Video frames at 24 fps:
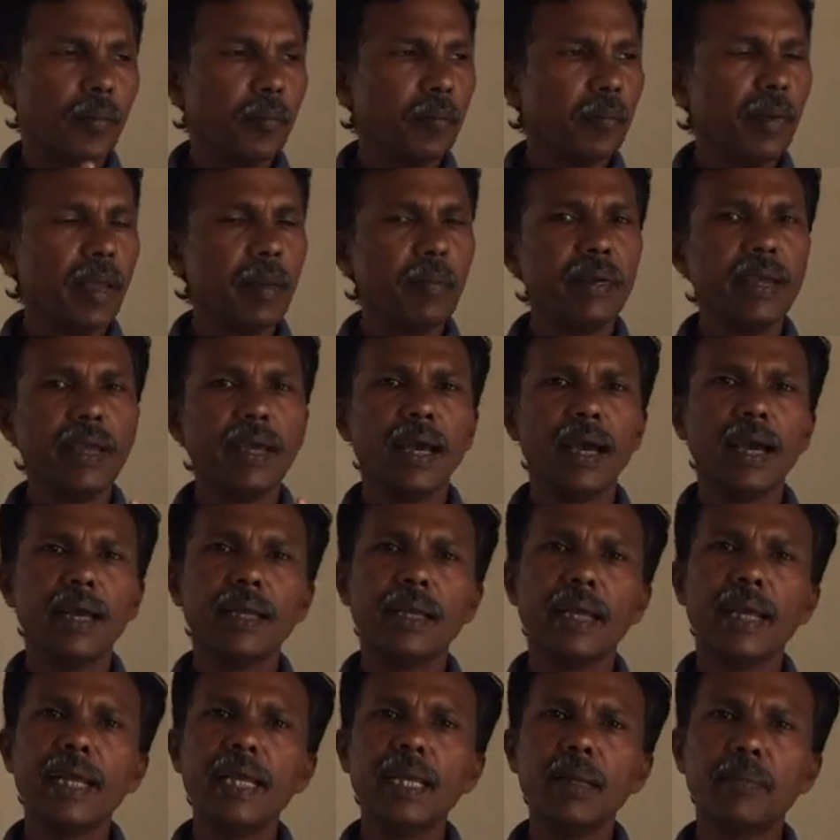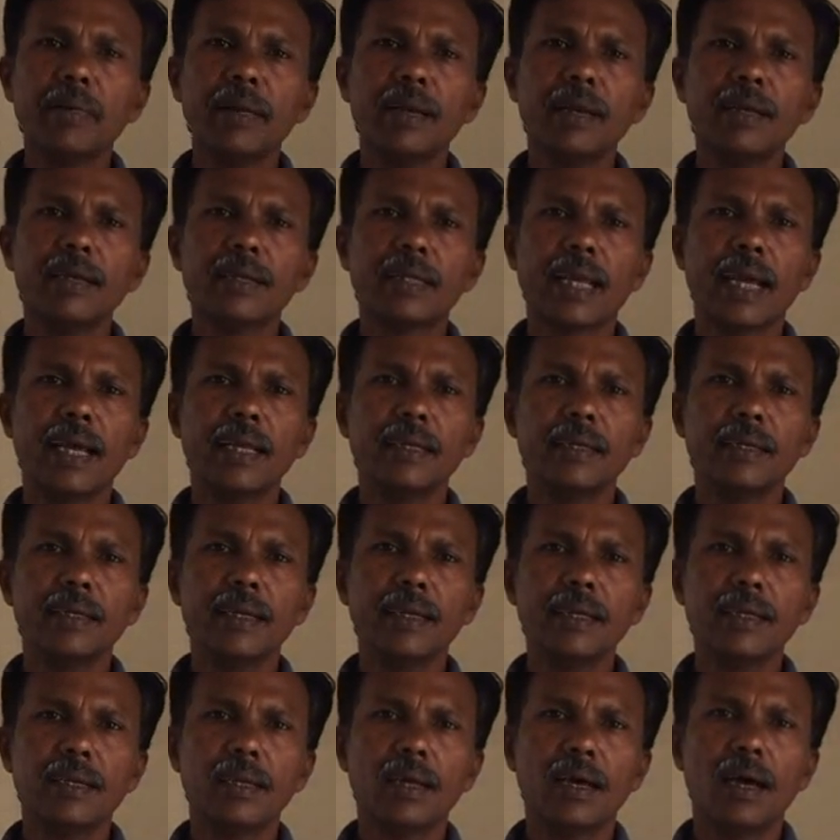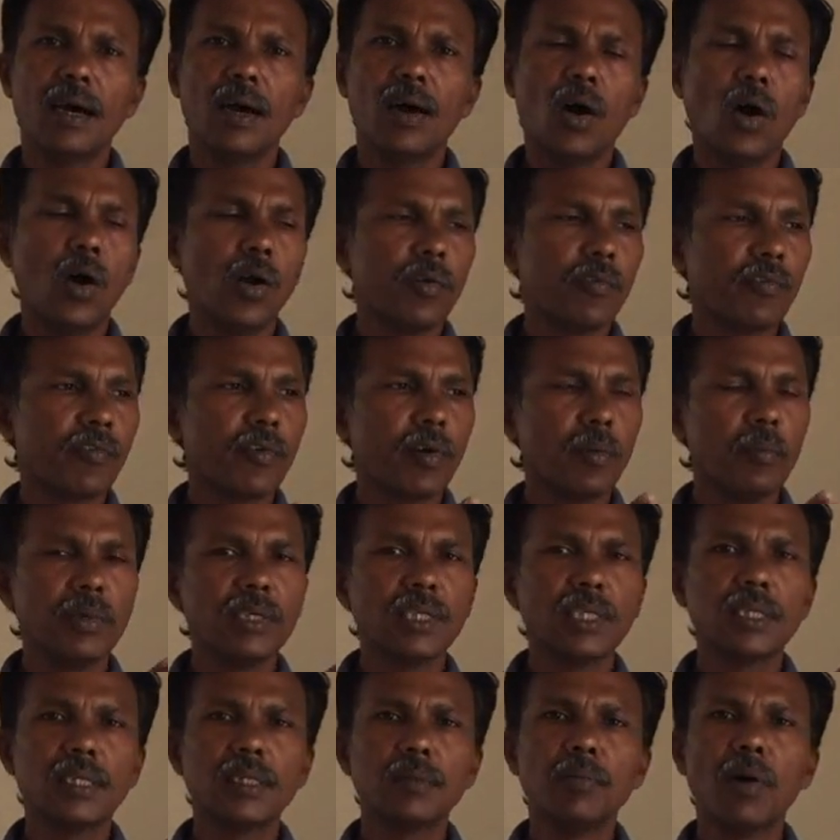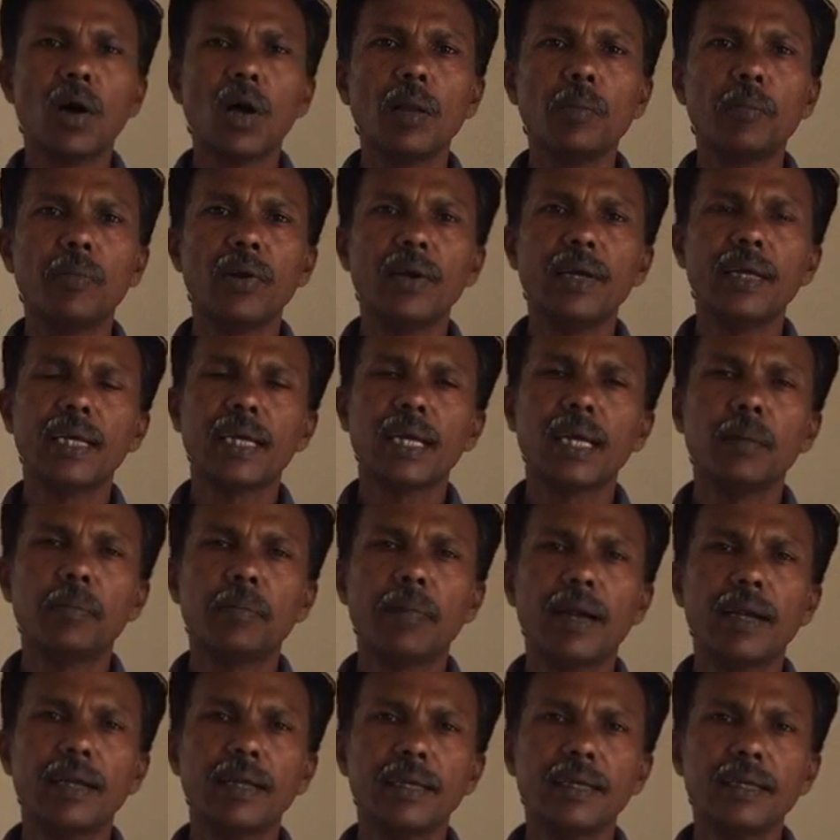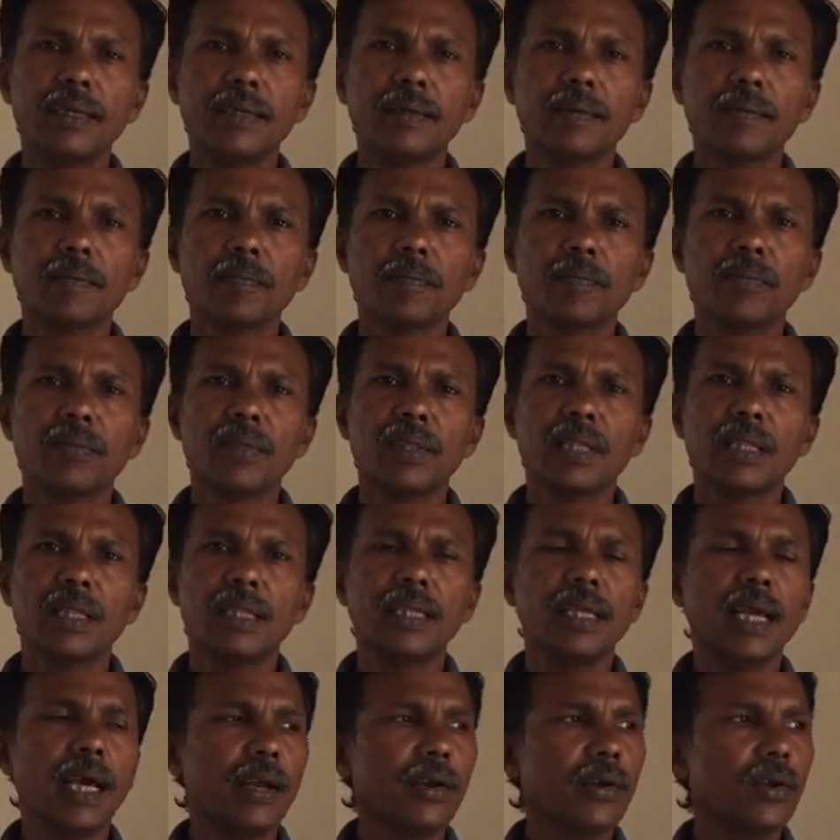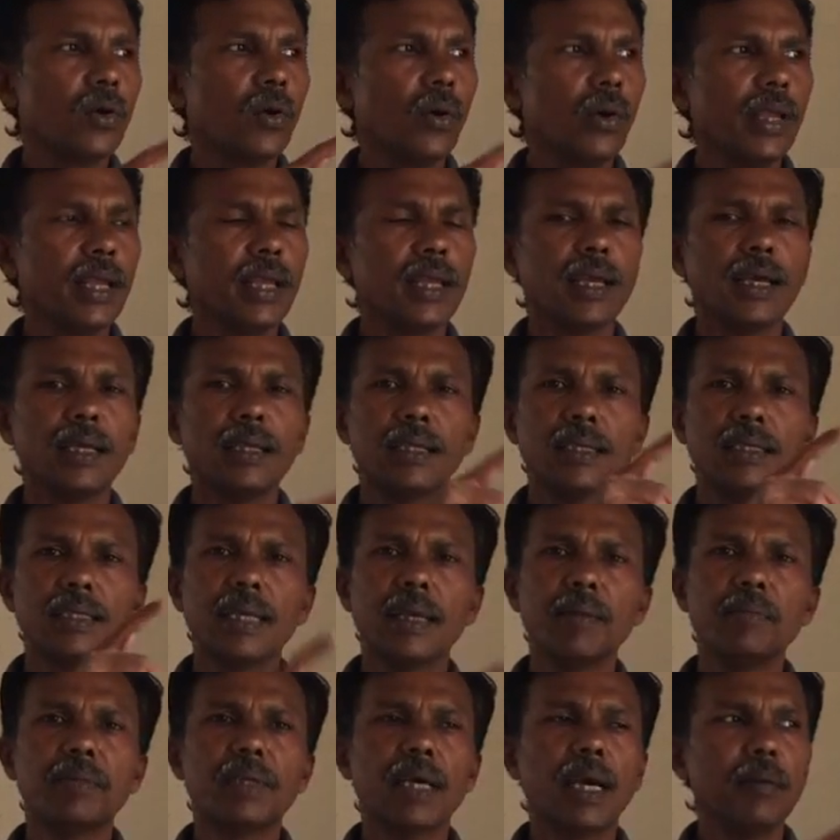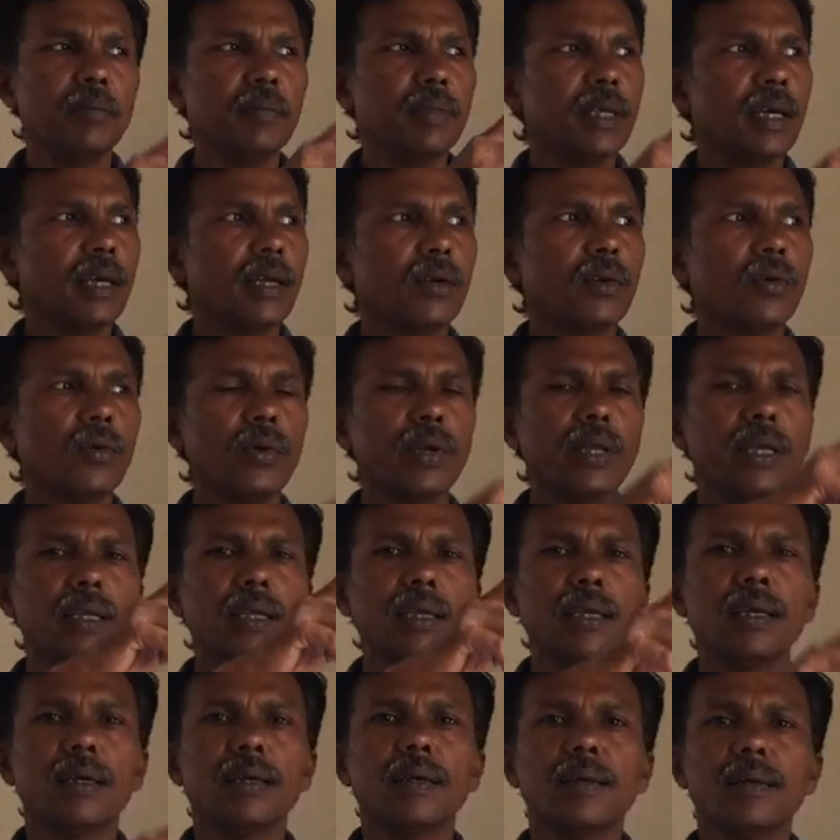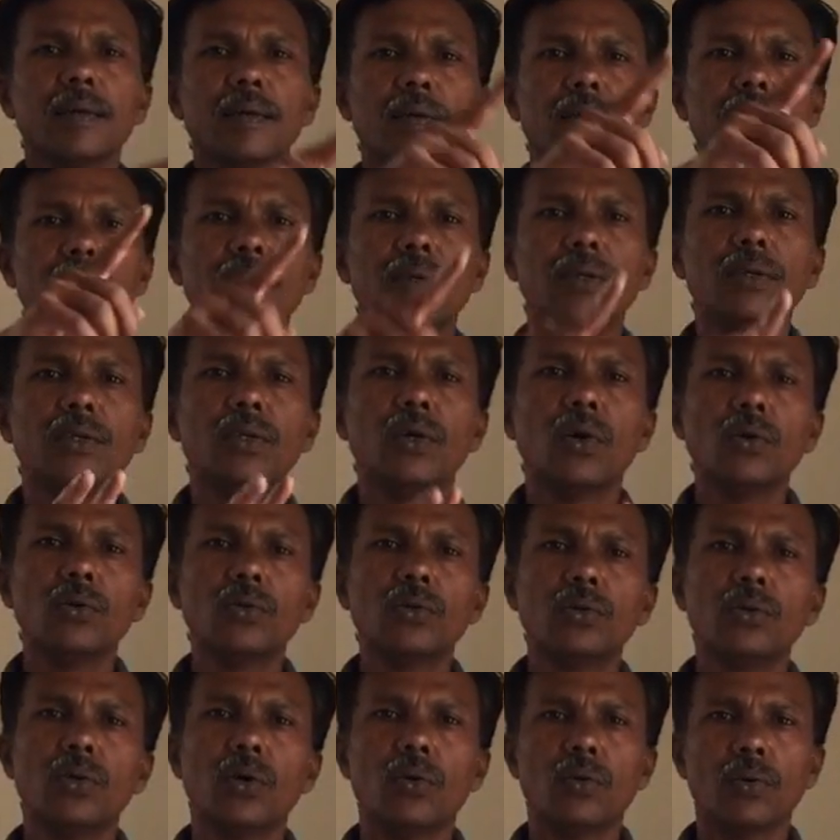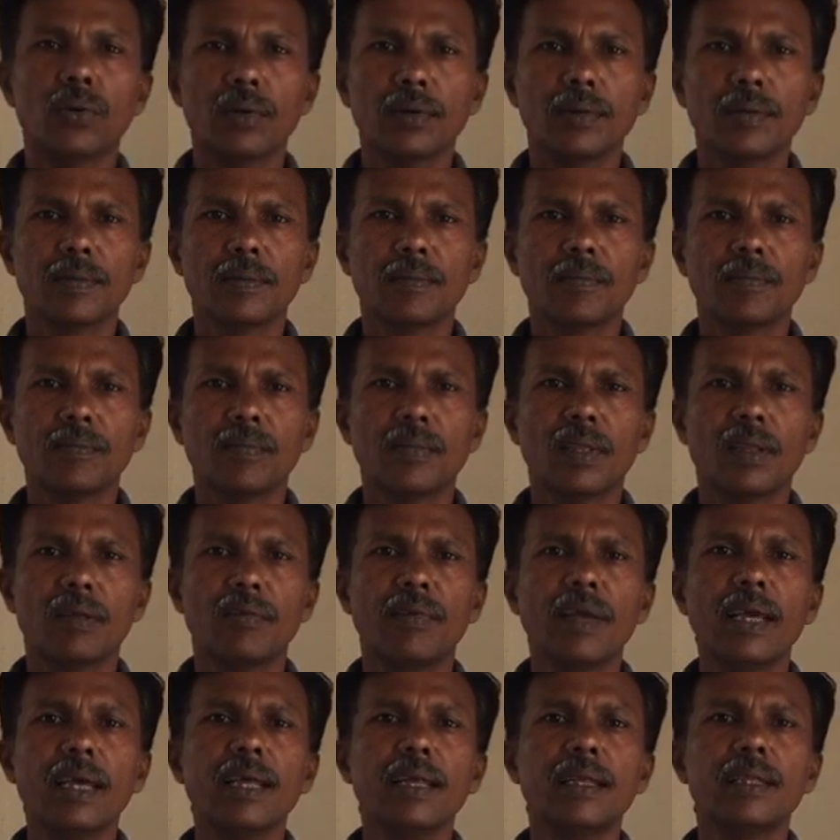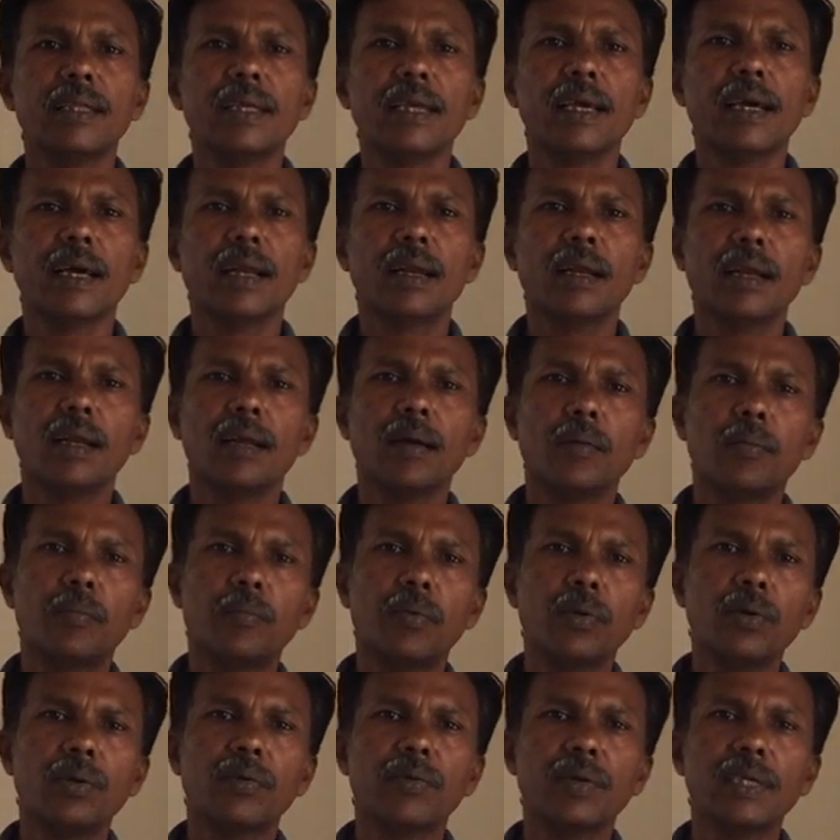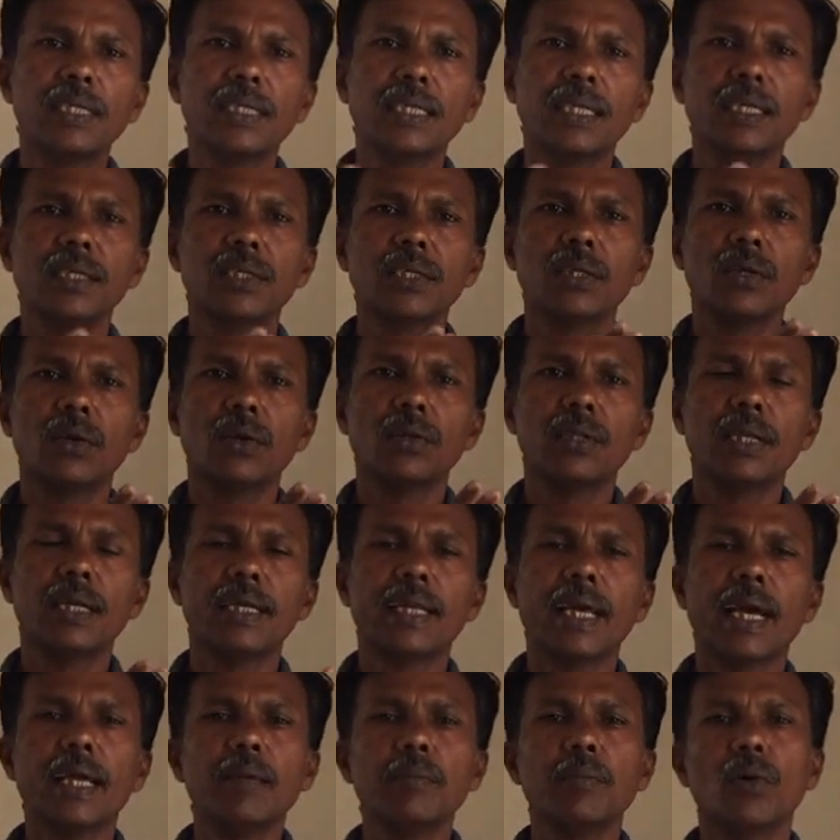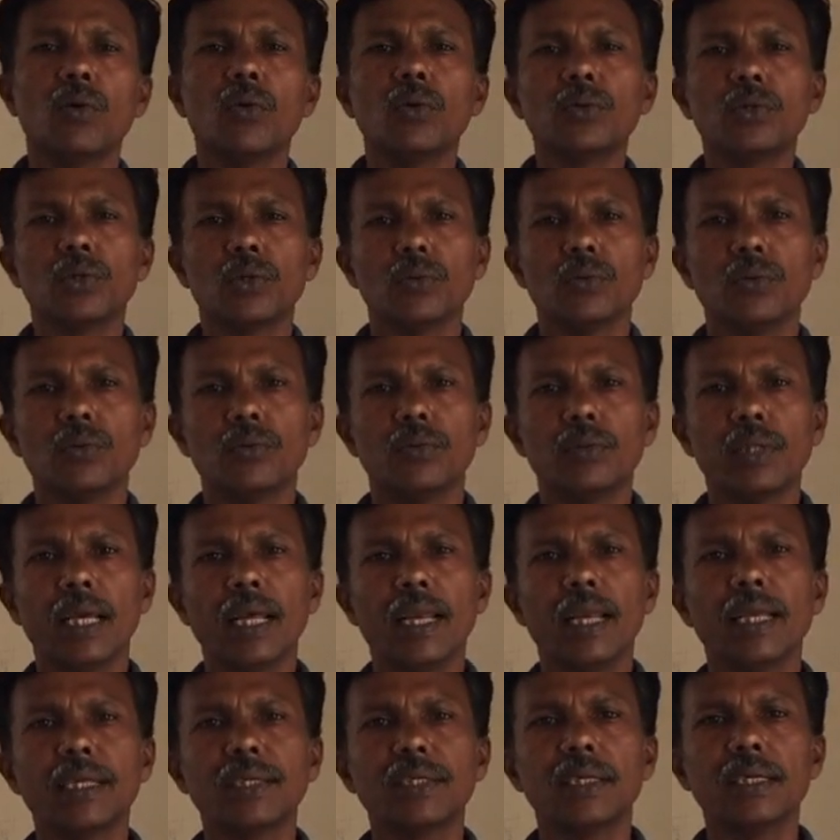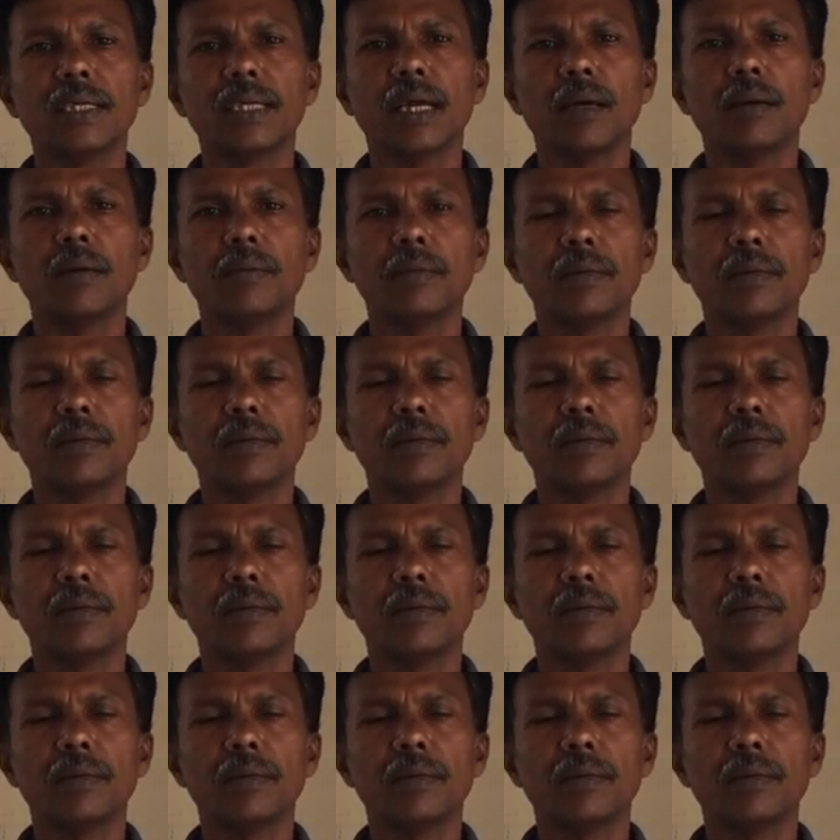may be an independent candidate or from a small political party. They are going, at the same time, they are going door to door, where they are put restriction on the time also. The Election